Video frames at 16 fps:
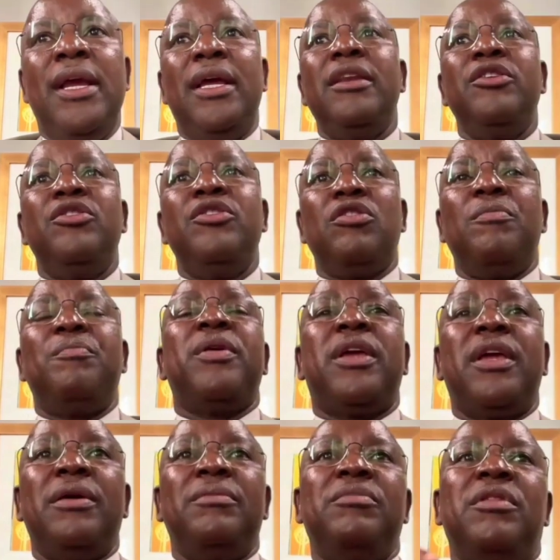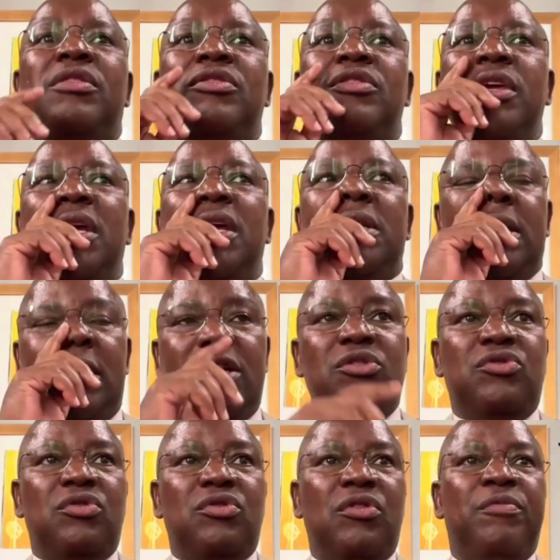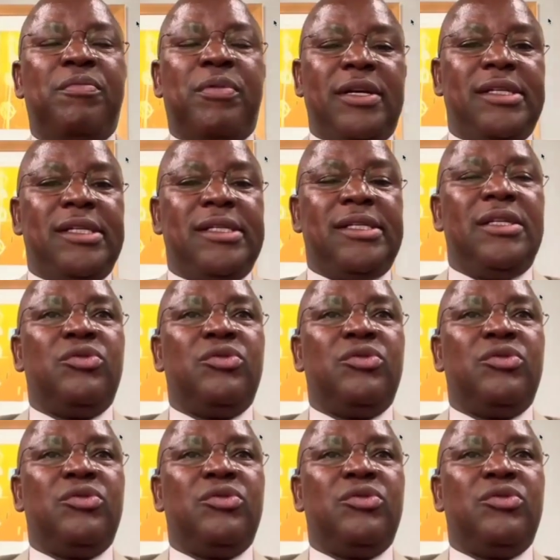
And Europe became the theater that drove prices